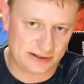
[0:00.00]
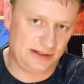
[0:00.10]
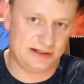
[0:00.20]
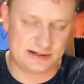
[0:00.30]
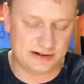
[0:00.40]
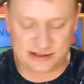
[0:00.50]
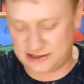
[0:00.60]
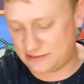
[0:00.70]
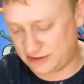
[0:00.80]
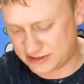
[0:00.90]
he decided to
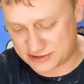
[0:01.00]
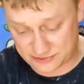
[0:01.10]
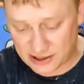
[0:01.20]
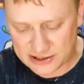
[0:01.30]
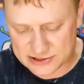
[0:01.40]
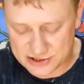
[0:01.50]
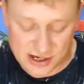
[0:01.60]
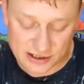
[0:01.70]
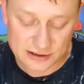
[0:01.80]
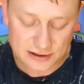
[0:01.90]
get me this strange
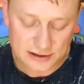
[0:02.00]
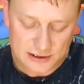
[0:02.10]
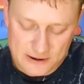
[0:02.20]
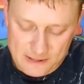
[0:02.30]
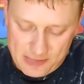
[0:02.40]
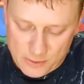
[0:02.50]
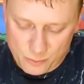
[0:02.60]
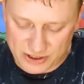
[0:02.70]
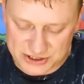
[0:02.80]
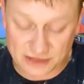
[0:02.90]
thing,
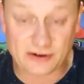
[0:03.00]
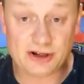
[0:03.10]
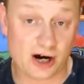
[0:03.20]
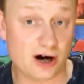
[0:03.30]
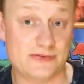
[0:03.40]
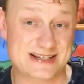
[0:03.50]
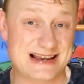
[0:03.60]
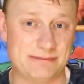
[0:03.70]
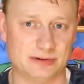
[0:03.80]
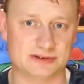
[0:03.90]
which I've only half
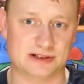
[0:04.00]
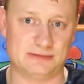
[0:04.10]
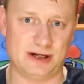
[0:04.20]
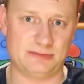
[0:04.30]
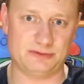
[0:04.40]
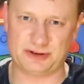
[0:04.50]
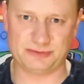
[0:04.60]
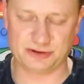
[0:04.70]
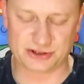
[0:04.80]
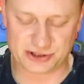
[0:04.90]
assembled at the moment, which
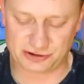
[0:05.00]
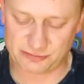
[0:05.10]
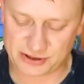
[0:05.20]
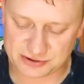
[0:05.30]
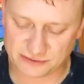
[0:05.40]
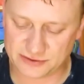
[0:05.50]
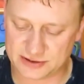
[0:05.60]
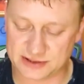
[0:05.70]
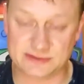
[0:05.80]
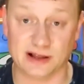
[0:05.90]
I'm not going to show you a picture of
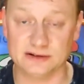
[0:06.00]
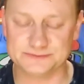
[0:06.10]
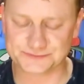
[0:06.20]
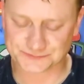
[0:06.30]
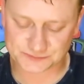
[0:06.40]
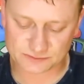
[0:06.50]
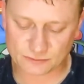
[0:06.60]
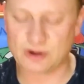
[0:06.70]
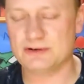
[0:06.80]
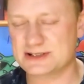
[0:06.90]
because it's dull.
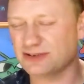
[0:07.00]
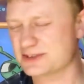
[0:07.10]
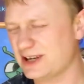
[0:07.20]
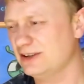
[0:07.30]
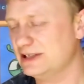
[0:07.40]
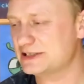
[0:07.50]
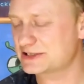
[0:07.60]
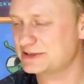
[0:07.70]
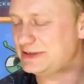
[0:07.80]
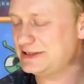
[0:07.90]
Well, it's not dull,
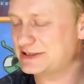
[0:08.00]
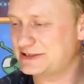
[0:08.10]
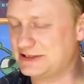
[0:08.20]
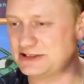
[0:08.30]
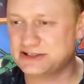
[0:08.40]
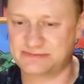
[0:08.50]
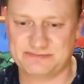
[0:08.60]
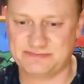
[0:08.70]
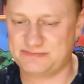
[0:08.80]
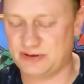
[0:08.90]
it's just
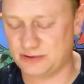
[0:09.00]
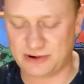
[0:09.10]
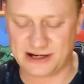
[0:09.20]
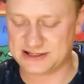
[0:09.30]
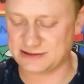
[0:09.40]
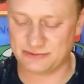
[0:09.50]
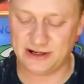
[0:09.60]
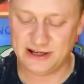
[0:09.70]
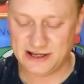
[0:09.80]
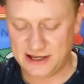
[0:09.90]
put away
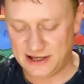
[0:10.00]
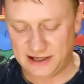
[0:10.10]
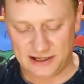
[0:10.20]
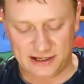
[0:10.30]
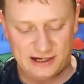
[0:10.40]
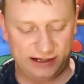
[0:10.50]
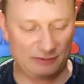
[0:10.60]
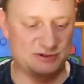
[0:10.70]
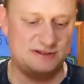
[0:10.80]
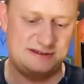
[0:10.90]
somewhere. And
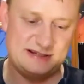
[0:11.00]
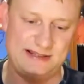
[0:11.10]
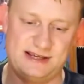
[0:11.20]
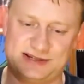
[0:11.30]
that was just